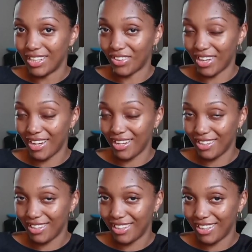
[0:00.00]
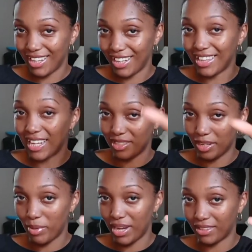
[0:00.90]
Okay? That's
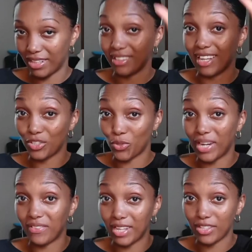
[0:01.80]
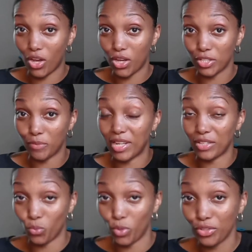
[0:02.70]
not a bad thing. That's great. That's awesome.
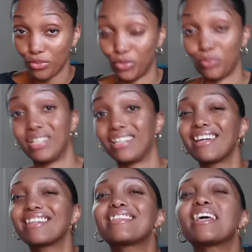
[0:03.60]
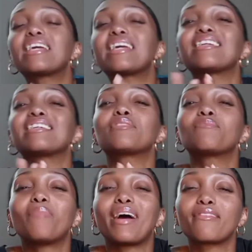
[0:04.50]
That's wonderful because it
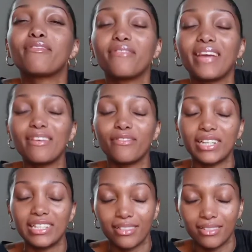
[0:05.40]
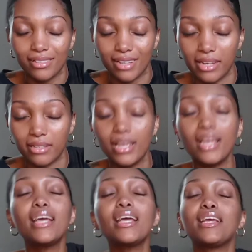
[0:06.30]
is my favorite scent.
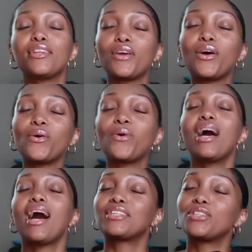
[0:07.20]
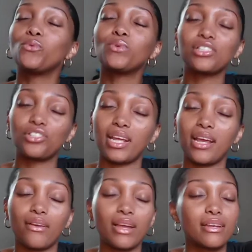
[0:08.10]
And no, I don't want to
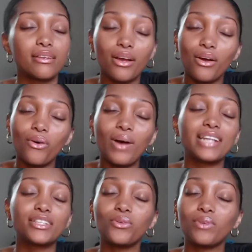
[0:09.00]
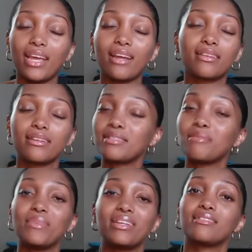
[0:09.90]
share. And no, I don't care that it's
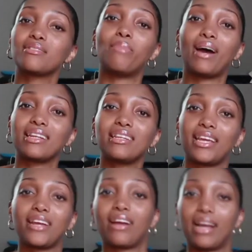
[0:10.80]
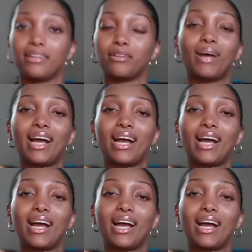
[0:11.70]
a men's body care item.